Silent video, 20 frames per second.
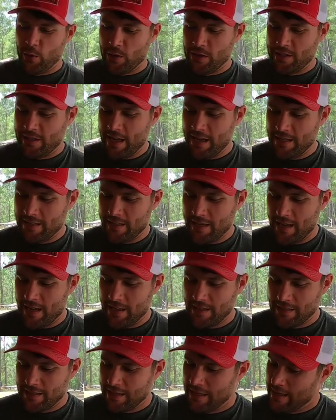Outdoors taste
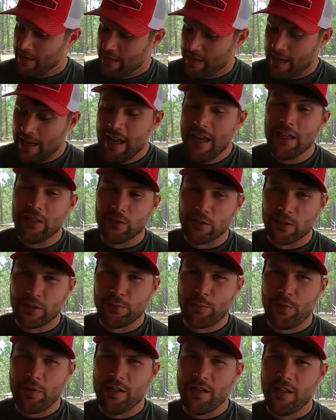test. It
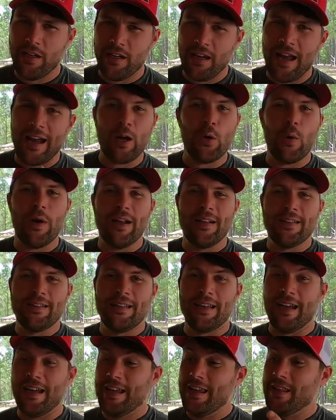looks pretty good, and I can go ahead
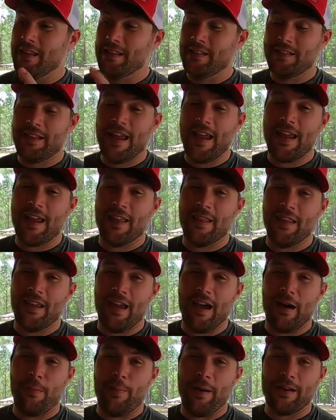and tell you, the steak and
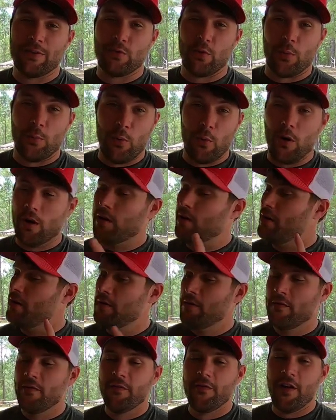the al pastor pork,
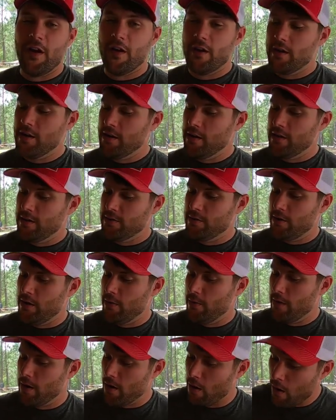very good, so here we